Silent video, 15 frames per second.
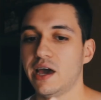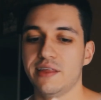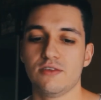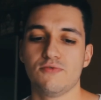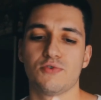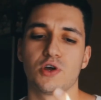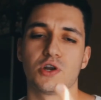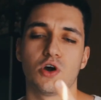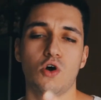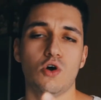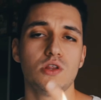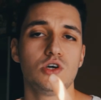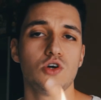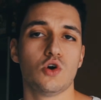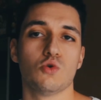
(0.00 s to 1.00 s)
and if you can
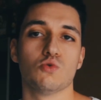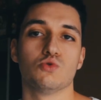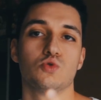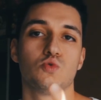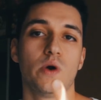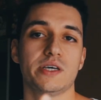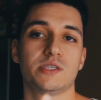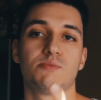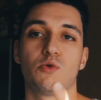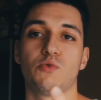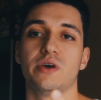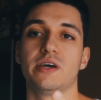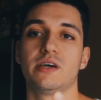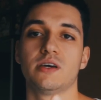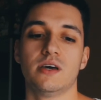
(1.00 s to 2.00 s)
only go twice per
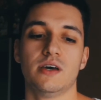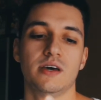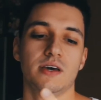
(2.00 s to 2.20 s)
week,